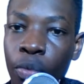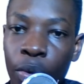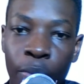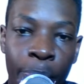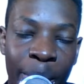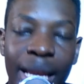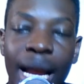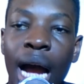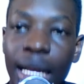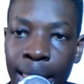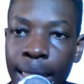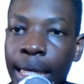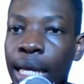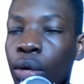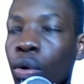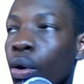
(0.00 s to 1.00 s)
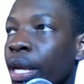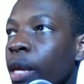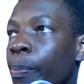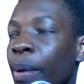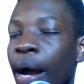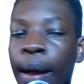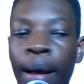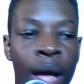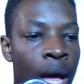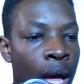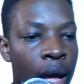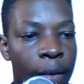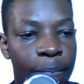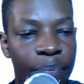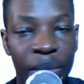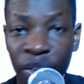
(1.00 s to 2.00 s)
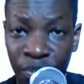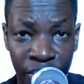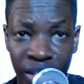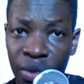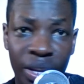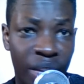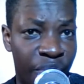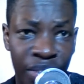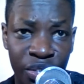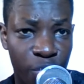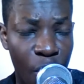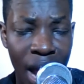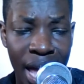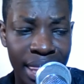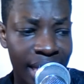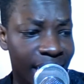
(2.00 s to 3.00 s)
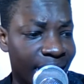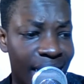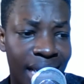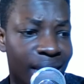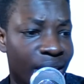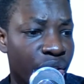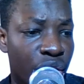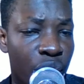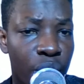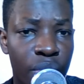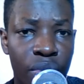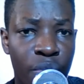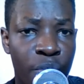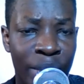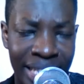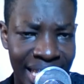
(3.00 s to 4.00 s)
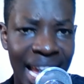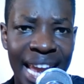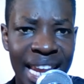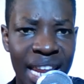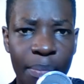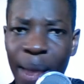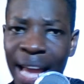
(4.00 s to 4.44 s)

being our second goalkeeper. If, you know, if it's worth it, then, you know, retain him.